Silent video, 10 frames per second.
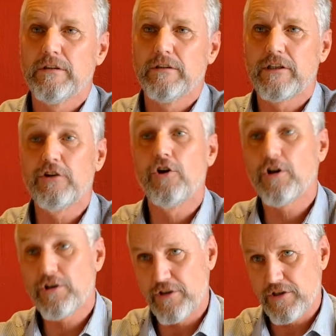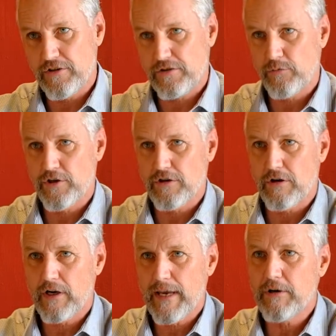technologies which
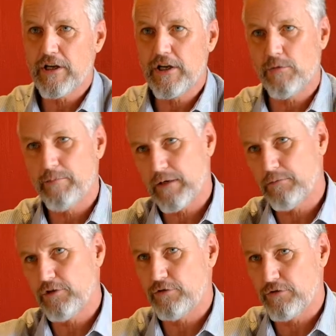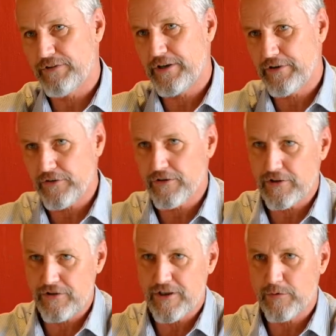are chemically compatible to the various
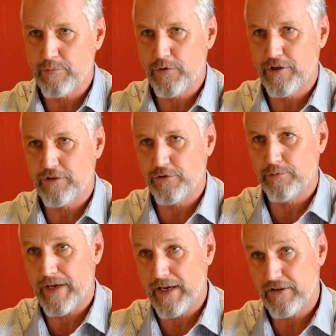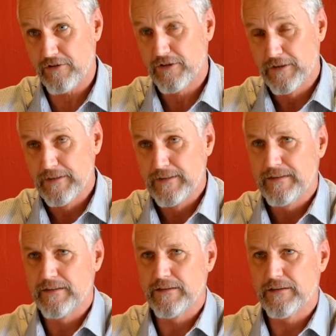things that we put into the bags.
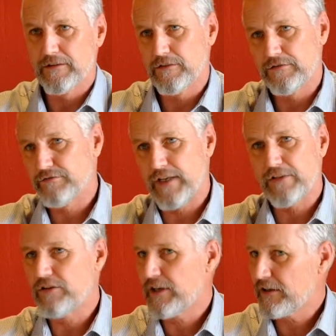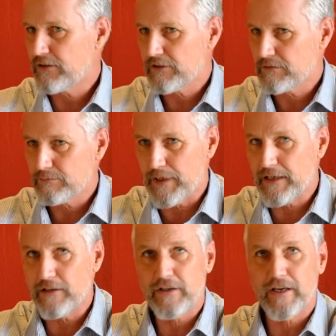Flexi tanks,
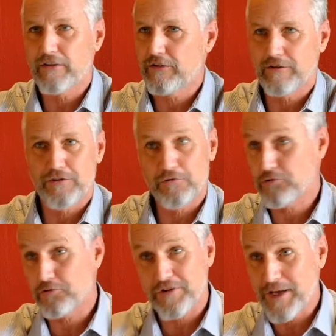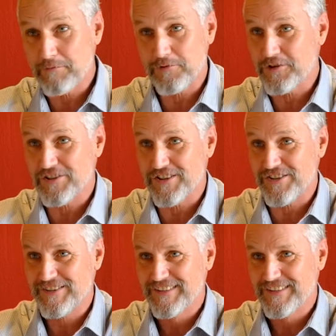bladder tanks, there's all sorts of names for these things.